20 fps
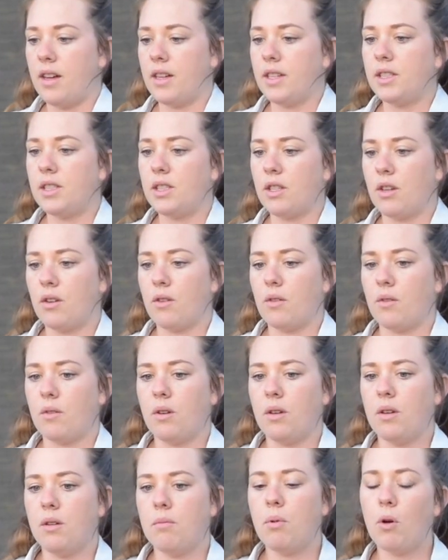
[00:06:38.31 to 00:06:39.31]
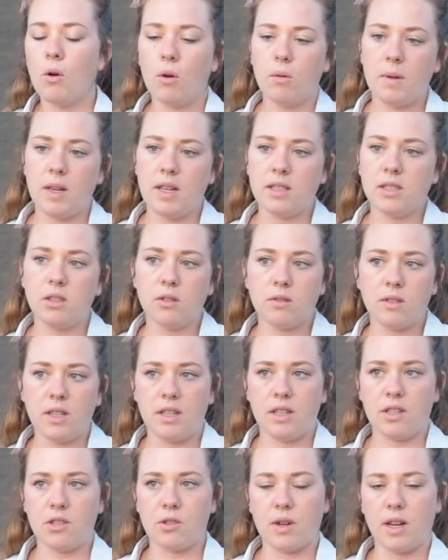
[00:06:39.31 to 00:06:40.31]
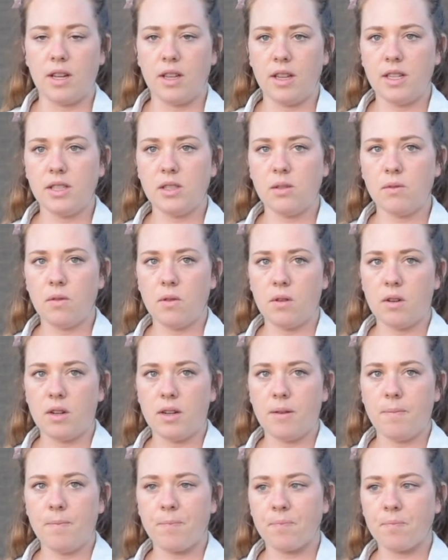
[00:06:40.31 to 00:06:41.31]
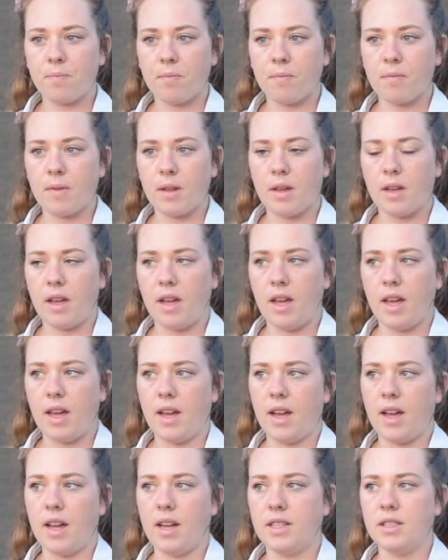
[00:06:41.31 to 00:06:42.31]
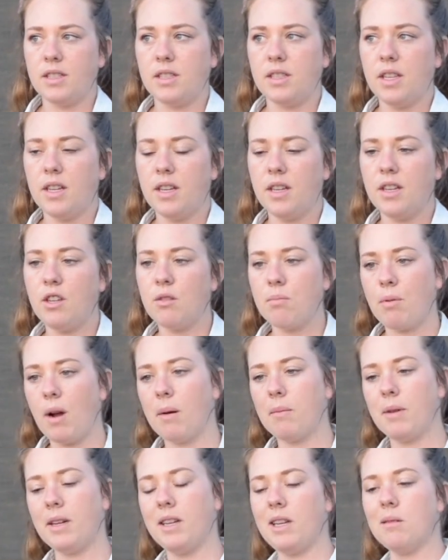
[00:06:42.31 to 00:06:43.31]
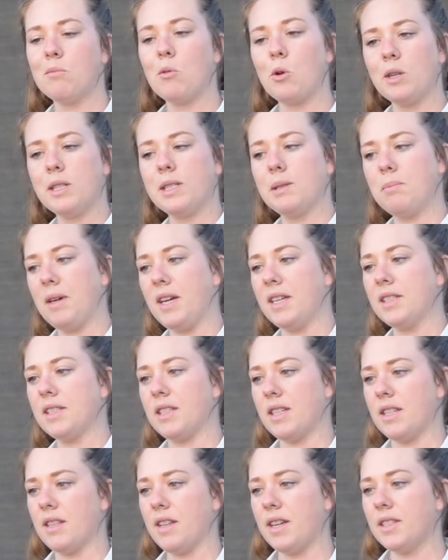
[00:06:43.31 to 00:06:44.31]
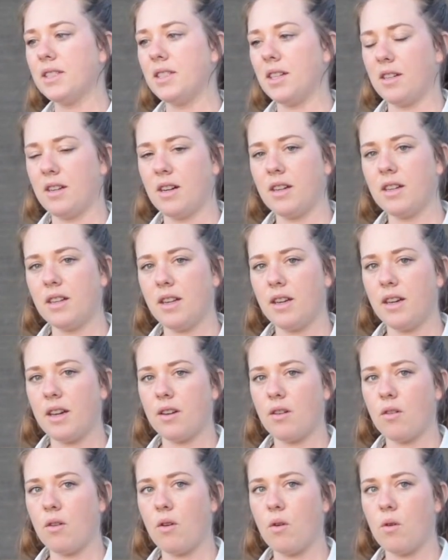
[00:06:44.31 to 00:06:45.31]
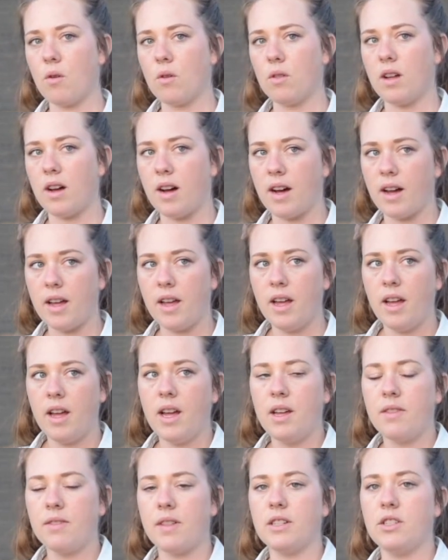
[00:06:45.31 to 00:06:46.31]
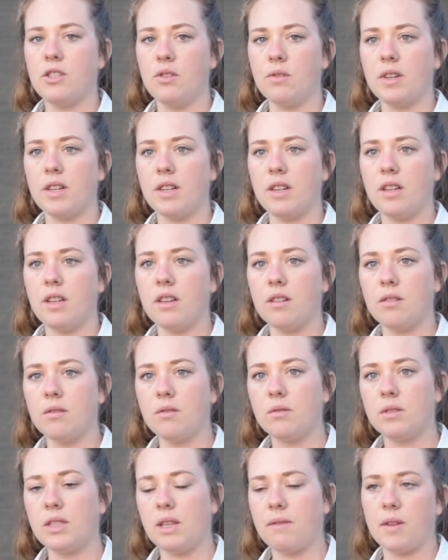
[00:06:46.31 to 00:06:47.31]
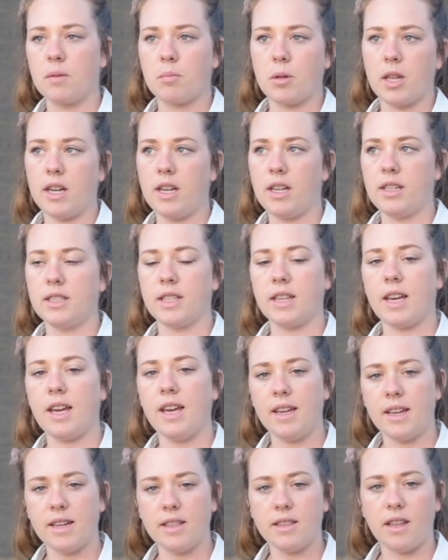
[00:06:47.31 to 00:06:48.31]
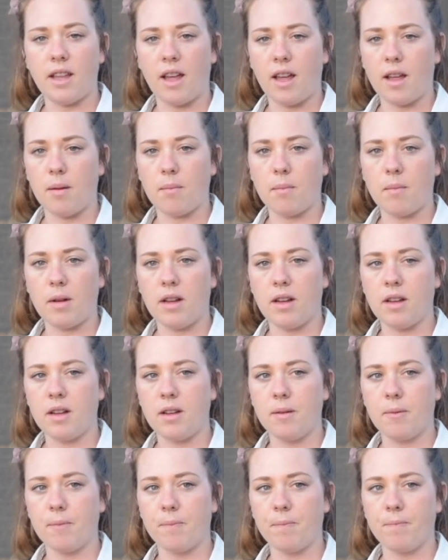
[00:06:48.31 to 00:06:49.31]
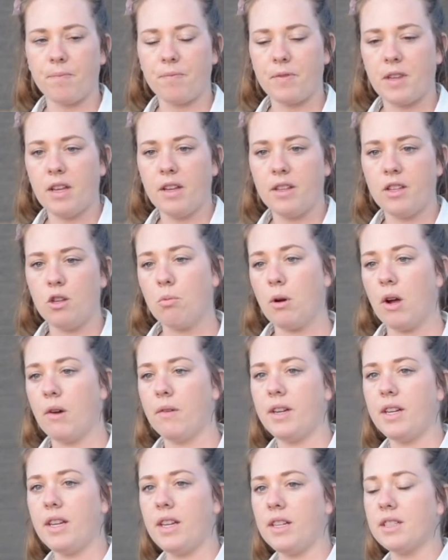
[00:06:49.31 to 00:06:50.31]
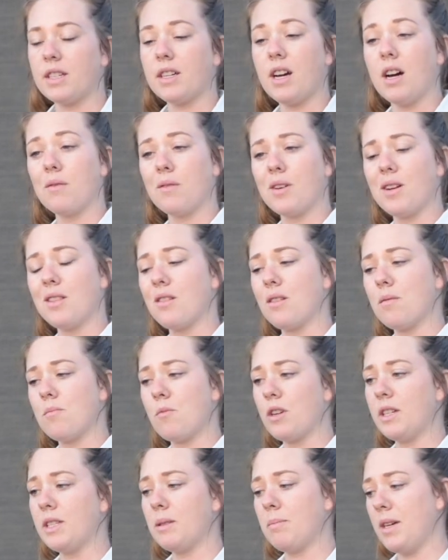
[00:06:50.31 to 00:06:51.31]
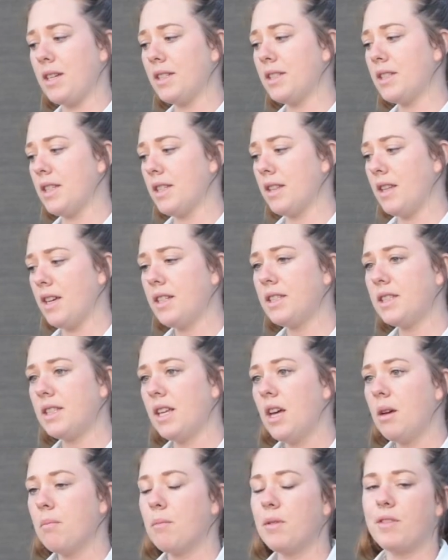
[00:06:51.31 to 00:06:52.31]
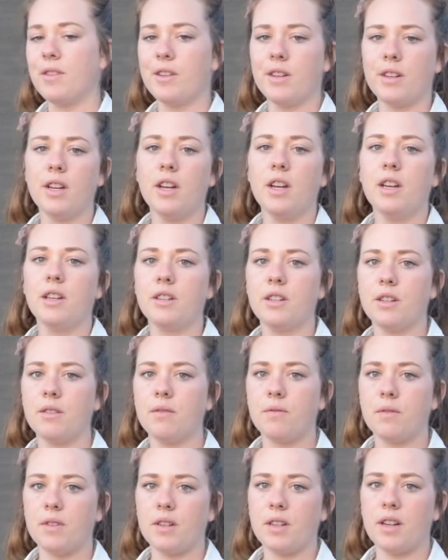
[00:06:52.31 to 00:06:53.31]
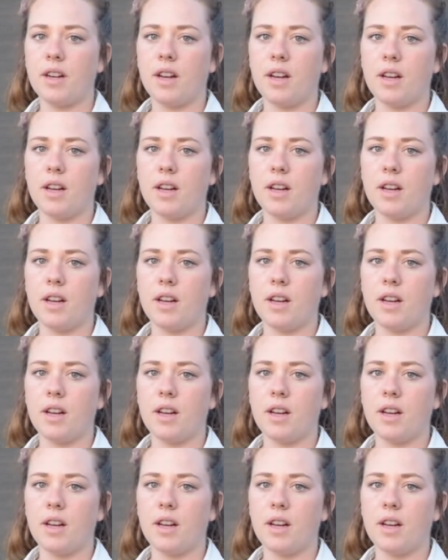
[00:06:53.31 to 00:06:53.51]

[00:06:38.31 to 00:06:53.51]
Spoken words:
So pole beans you'll need a trellis for, and you probably need more space than this. You're not gonna get a whole lot that you can use if you're planning to can them. You probably need to cover a little more space than this, but they're good for